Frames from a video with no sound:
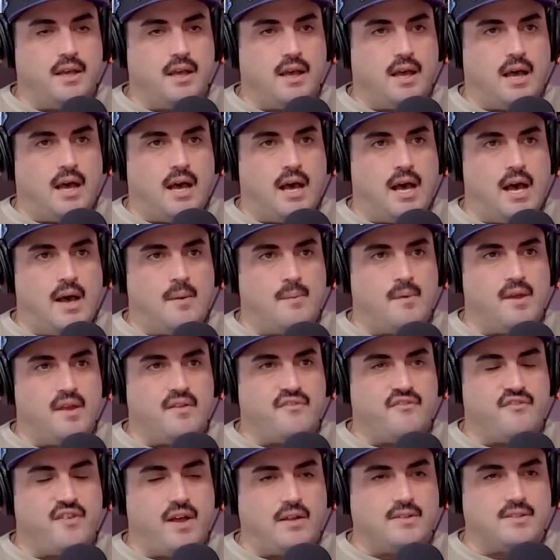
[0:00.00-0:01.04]
Um, it
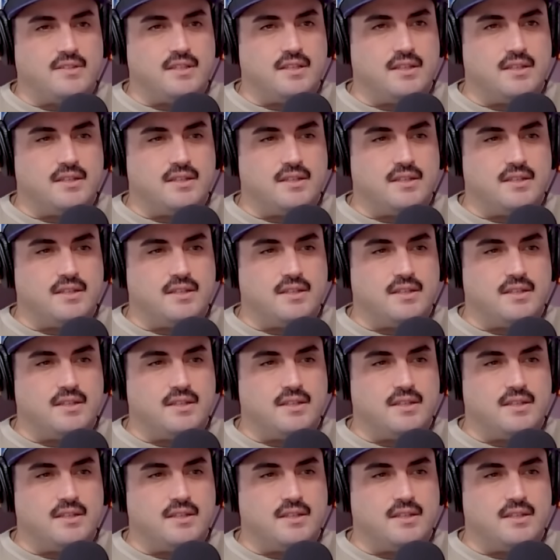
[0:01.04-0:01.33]
doesn't felt, sound